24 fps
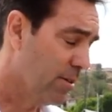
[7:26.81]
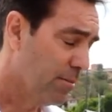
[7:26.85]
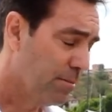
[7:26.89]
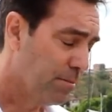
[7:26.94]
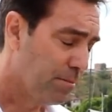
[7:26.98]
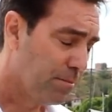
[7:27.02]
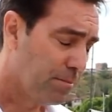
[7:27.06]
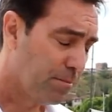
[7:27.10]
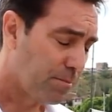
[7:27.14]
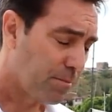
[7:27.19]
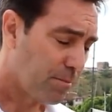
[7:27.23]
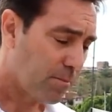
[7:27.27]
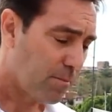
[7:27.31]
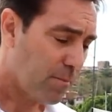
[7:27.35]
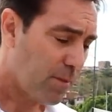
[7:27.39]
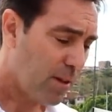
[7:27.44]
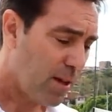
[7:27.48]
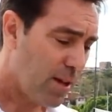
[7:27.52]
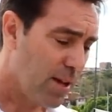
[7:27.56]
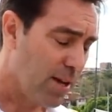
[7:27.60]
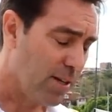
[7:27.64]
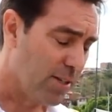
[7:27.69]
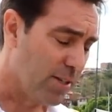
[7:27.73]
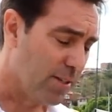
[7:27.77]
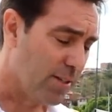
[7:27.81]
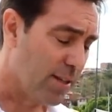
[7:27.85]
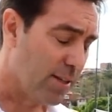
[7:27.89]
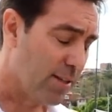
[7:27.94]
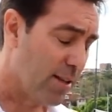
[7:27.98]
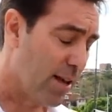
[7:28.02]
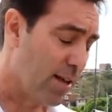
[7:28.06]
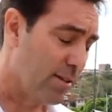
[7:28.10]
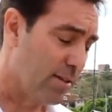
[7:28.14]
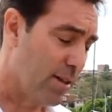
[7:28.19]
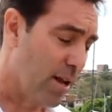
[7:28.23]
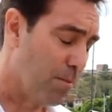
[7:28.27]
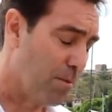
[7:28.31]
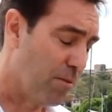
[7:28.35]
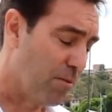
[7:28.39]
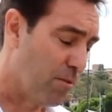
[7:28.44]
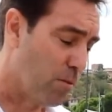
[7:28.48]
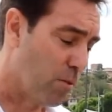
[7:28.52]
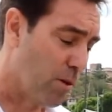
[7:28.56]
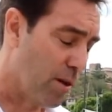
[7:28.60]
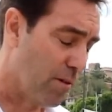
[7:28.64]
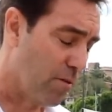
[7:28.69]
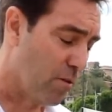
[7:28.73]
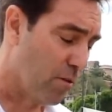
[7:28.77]
Mm and it just hasn't happened
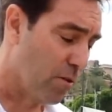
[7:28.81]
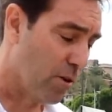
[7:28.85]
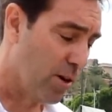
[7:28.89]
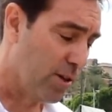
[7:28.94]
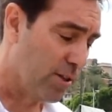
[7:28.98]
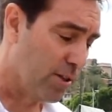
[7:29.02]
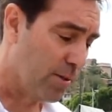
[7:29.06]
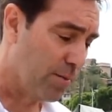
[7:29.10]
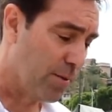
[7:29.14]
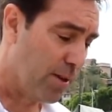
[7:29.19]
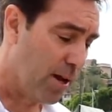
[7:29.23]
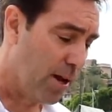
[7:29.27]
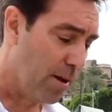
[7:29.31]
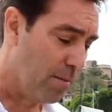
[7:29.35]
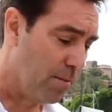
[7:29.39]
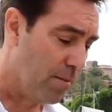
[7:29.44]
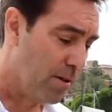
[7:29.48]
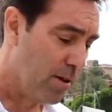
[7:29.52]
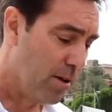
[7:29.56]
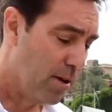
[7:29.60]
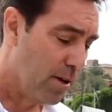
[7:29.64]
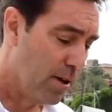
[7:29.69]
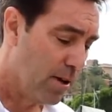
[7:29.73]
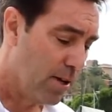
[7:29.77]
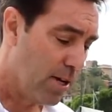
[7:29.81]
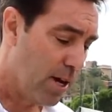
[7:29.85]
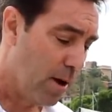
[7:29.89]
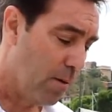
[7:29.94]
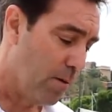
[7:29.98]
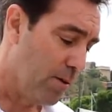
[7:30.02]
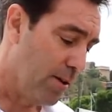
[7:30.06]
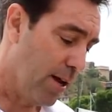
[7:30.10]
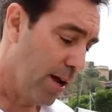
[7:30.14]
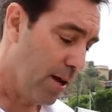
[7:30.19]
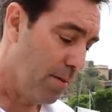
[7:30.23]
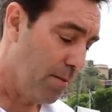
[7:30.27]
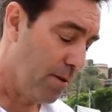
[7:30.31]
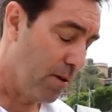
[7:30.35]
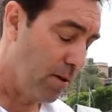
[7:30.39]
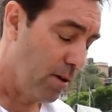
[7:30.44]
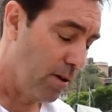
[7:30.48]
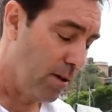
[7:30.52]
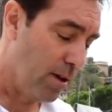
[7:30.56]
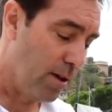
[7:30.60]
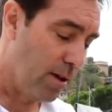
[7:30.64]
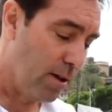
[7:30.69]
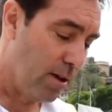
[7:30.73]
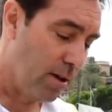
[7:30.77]
for whatever reason. But um, you know, we're taking
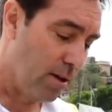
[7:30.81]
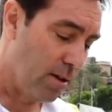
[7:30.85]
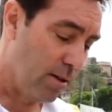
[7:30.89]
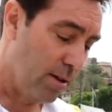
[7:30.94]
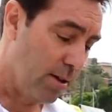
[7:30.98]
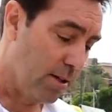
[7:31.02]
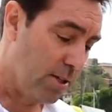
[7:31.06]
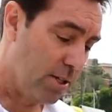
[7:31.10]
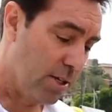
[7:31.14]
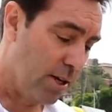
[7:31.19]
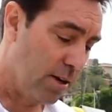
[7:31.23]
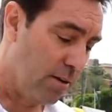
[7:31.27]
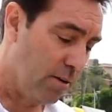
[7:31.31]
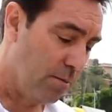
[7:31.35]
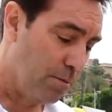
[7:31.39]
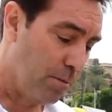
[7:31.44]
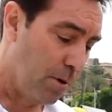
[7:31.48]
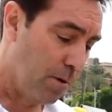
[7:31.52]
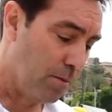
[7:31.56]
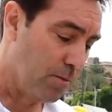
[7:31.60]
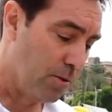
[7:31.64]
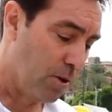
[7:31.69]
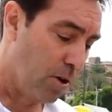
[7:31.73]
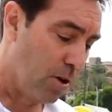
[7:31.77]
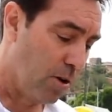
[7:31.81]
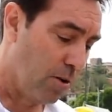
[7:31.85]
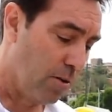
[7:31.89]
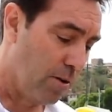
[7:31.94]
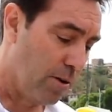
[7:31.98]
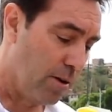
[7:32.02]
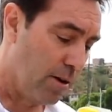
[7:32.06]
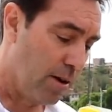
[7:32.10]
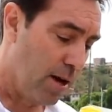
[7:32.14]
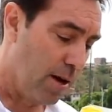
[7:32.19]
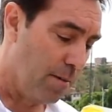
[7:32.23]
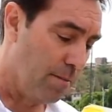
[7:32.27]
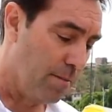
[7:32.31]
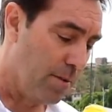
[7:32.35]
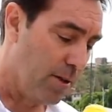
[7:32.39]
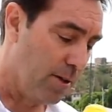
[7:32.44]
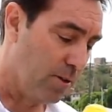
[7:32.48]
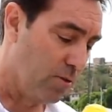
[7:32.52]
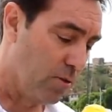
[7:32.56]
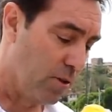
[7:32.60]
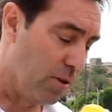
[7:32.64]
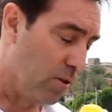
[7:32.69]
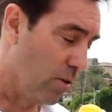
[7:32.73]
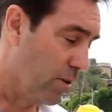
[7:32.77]
him this year, in Bob's honour, and um,
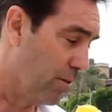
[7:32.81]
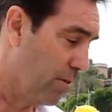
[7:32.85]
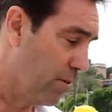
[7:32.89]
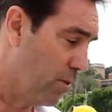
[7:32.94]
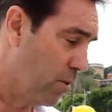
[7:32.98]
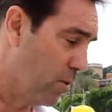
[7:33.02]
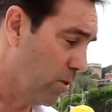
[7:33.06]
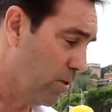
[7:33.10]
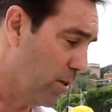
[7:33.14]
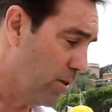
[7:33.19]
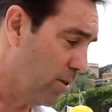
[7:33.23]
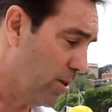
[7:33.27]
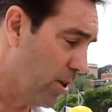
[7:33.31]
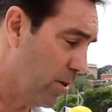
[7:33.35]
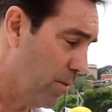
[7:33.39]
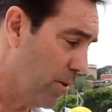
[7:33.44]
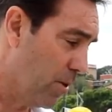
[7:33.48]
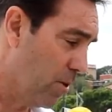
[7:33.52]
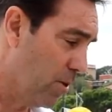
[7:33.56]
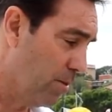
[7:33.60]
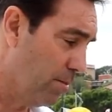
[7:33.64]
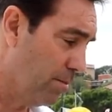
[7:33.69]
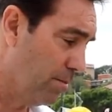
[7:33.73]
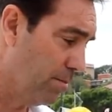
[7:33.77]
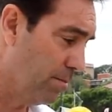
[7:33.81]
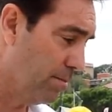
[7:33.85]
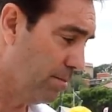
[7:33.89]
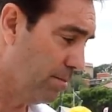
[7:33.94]
he's really looking forward to it, so it'll be good.